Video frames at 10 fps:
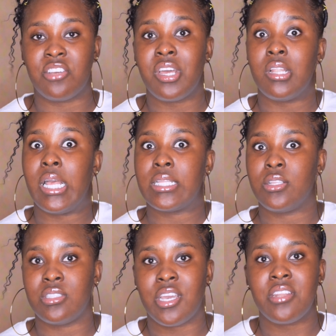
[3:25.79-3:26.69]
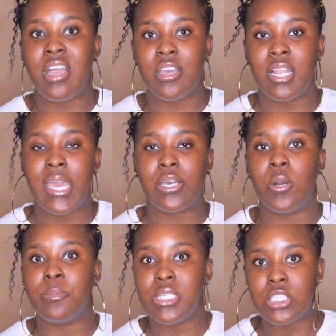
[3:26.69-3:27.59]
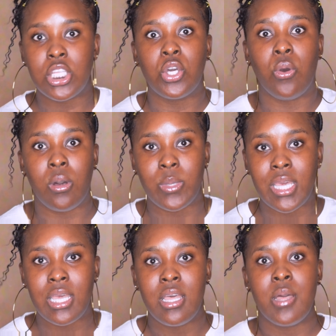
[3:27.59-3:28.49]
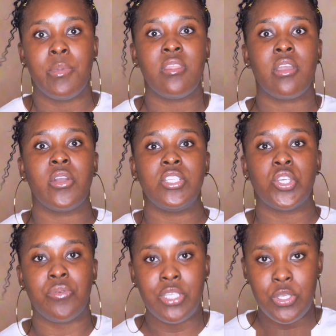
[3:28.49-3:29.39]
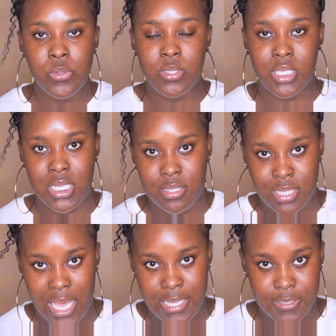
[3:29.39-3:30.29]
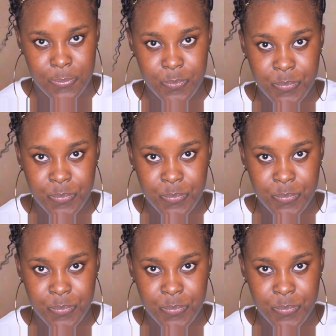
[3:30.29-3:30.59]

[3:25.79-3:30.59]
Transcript: They're not going to like completely go away, but they're going to reduce in size